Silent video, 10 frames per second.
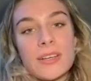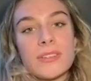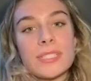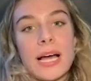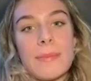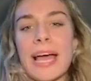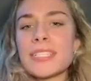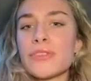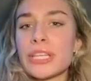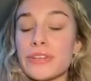It hasn't really
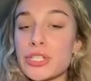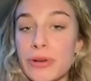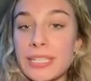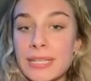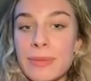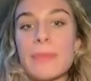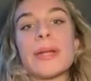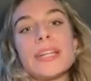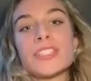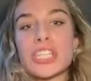restricted me, but it is
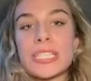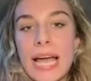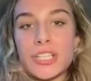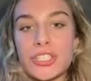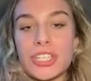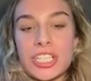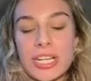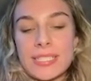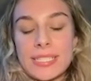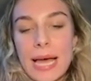just an extra
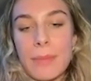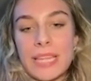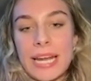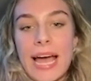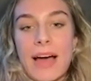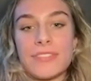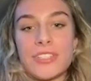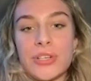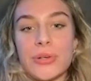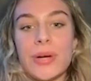step that I have
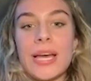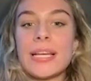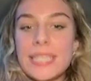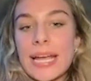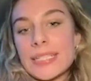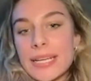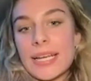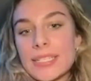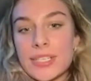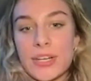to take into
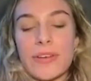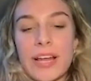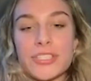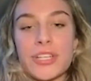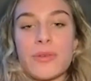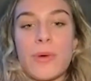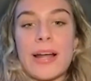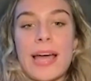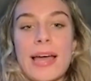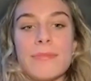consideration
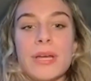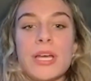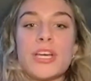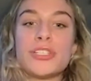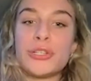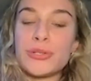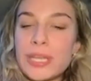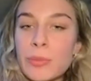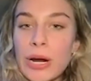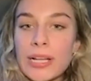when I'm
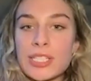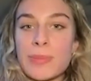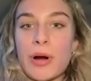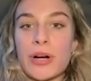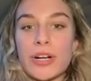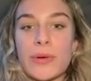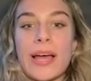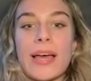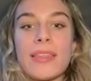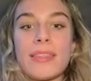choosing brands to partner
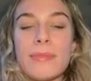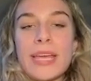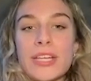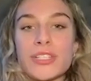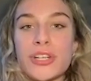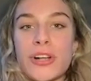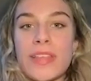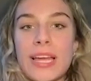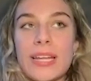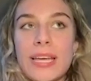with and making
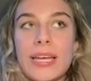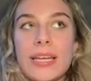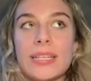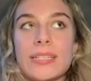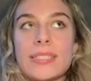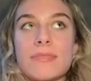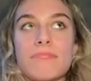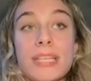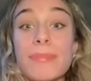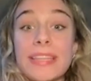sure that it is
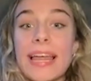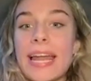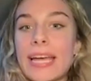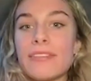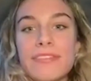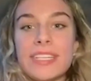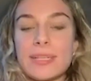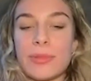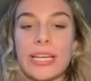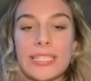something that I can
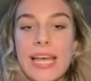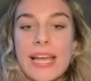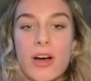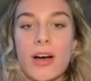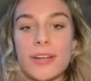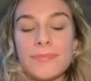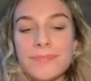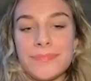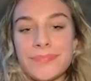feasibly take on.